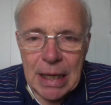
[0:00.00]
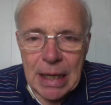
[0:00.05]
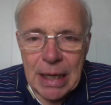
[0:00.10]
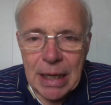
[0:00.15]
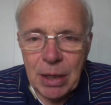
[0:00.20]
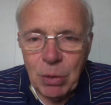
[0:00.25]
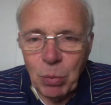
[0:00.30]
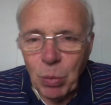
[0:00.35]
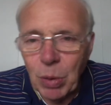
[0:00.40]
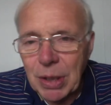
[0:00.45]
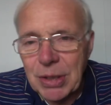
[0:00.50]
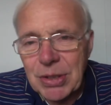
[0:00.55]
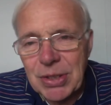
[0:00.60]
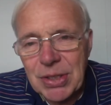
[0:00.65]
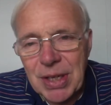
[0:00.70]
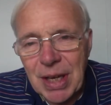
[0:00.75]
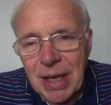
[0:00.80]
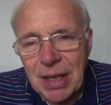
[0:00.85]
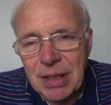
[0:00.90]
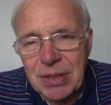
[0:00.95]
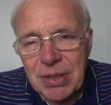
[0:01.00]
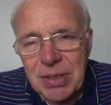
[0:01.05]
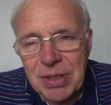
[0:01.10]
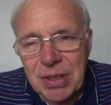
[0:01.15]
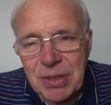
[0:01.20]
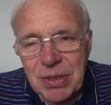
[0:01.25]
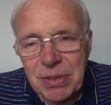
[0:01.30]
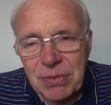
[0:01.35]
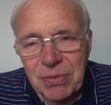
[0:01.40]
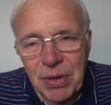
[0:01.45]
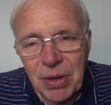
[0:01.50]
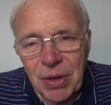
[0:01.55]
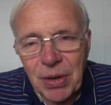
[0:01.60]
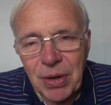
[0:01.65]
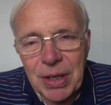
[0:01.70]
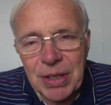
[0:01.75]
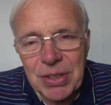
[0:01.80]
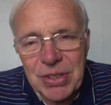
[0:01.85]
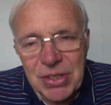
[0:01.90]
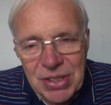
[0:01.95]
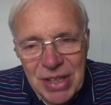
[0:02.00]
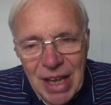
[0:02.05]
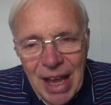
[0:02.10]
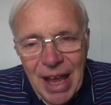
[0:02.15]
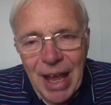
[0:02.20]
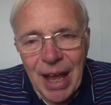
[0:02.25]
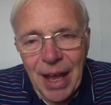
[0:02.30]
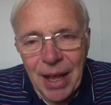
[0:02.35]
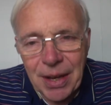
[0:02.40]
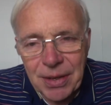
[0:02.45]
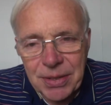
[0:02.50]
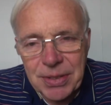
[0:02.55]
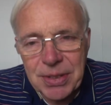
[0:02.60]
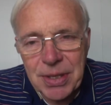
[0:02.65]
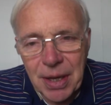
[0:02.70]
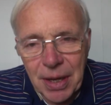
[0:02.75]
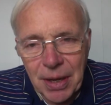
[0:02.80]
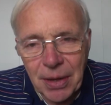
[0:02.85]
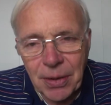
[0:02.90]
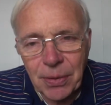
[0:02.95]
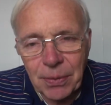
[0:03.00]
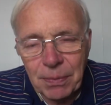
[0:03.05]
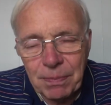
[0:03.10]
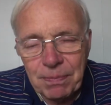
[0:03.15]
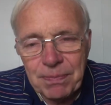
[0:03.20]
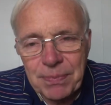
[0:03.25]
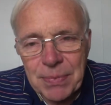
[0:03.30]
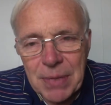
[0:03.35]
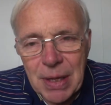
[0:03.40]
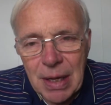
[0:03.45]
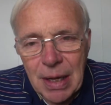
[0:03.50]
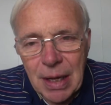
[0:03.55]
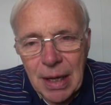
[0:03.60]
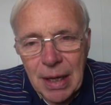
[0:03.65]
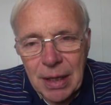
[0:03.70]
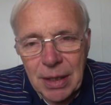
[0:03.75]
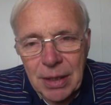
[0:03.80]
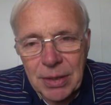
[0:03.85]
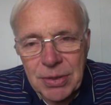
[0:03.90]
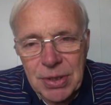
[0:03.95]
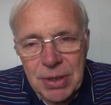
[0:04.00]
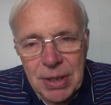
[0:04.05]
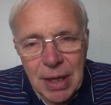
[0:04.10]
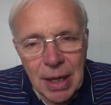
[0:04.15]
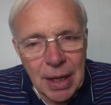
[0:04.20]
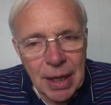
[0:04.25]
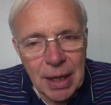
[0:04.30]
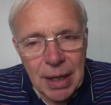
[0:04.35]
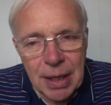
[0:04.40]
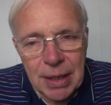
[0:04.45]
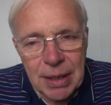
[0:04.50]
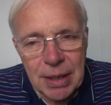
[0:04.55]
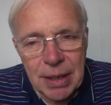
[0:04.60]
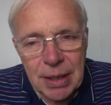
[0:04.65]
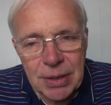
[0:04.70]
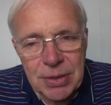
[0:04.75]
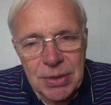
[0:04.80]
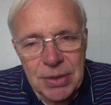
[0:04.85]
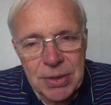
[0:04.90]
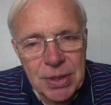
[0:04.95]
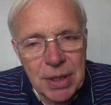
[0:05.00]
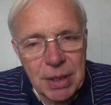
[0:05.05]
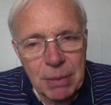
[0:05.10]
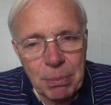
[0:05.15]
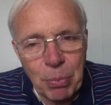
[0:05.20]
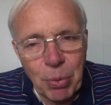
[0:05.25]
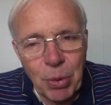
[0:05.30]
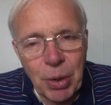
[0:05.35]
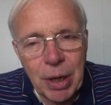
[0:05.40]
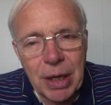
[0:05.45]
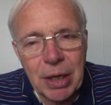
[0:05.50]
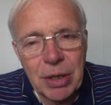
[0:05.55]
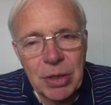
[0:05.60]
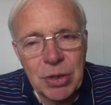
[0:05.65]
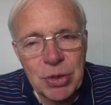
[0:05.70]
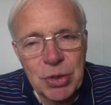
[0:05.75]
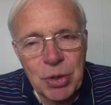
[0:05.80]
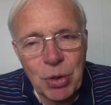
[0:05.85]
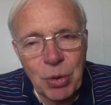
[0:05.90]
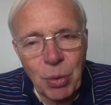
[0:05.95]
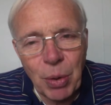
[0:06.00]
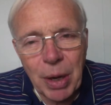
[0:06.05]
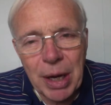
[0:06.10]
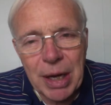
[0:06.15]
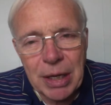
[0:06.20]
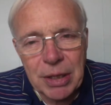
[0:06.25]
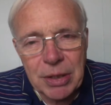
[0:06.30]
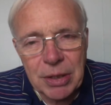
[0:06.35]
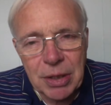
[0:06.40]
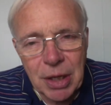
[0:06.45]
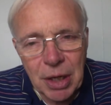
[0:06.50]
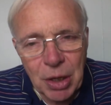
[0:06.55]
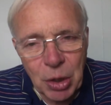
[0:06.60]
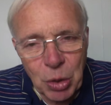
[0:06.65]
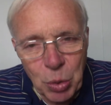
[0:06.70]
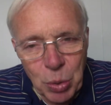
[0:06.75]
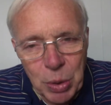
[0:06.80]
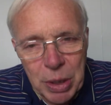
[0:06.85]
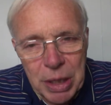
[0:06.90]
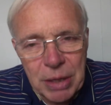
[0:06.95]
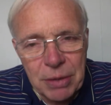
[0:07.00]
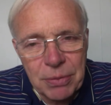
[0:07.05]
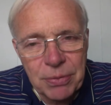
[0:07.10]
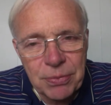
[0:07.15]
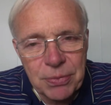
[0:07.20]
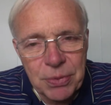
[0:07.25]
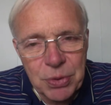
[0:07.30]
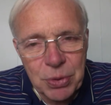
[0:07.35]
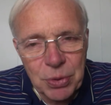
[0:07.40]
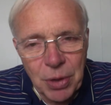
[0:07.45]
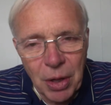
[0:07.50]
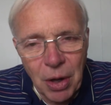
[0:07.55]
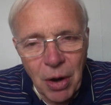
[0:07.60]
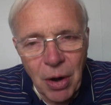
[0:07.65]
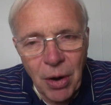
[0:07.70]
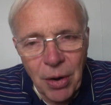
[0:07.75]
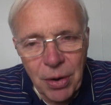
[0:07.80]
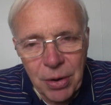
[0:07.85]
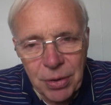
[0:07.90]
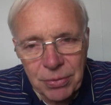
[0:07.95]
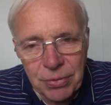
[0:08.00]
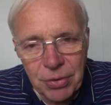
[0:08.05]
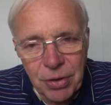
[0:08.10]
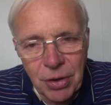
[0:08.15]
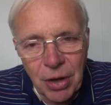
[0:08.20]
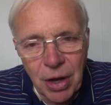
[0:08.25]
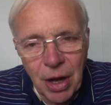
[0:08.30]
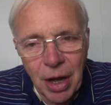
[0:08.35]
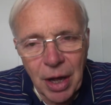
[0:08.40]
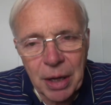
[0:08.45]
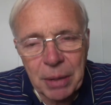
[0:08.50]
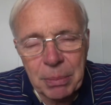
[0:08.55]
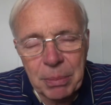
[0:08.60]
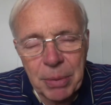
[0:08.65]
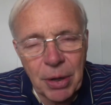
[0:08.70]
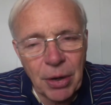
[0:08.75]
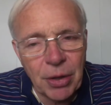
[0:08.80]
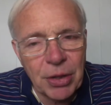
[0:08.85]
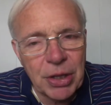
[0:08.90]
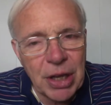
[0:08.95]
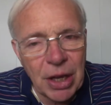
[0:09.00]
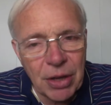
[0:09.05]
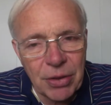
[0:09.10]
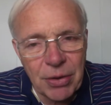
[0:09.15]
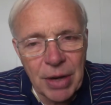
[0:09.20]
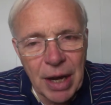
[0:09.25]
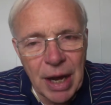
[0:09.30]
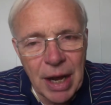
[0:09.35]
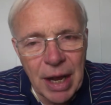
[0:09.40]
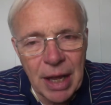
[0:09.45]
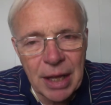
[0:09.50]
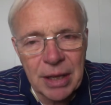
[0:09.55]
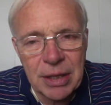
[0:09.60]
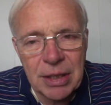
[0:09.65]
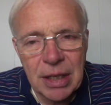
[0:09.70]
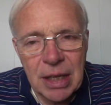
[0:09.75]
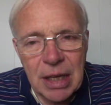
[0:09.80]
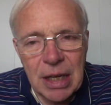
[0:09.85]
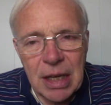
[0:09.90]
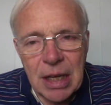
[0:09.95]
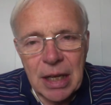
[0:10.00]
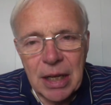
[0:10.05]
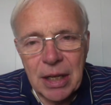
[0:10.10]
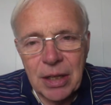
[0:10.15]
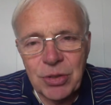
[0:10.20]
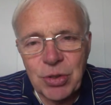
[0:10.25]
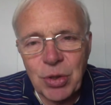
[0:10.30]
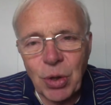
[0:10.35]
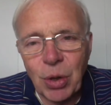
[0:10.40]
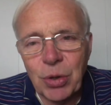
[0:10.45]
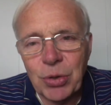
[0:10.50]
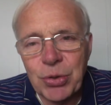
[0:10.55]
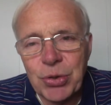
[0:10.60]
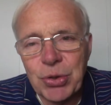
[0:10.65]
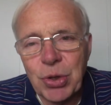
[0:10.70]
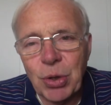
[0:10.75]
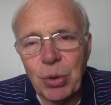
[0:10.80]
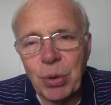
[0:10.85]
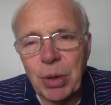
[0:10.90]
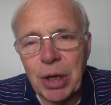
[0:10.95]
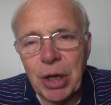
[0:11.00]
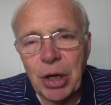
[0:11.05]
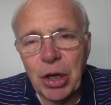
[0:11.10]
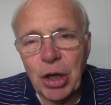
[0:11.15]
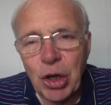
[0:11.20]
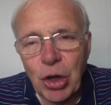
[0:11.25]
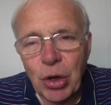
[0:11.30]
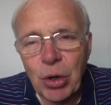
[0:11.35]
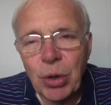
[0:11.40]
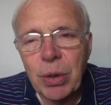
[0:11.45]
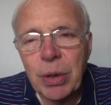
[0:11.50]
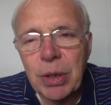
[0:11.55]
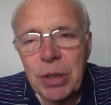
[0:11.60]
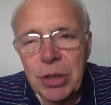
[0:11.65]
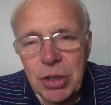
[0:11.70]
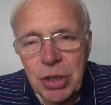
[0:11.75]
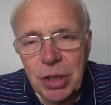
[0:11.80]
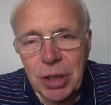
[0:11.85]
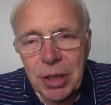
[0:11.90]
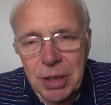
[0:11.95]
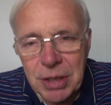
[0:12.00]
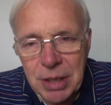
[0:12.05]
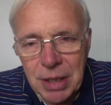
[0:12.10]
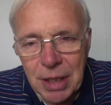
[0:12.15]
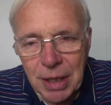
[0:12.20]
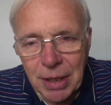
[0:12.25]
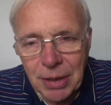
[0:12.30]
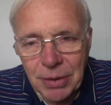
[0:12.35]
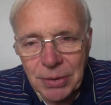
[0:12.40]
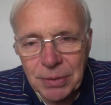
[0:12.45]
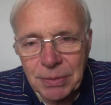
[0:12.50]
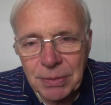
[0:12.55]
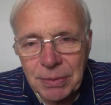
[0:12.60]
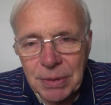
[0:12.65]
In one sense, it's a very sad tale. It's, uh, it's, it brings great grief to the heart of God. But on the other hand, it's also an encouraging tale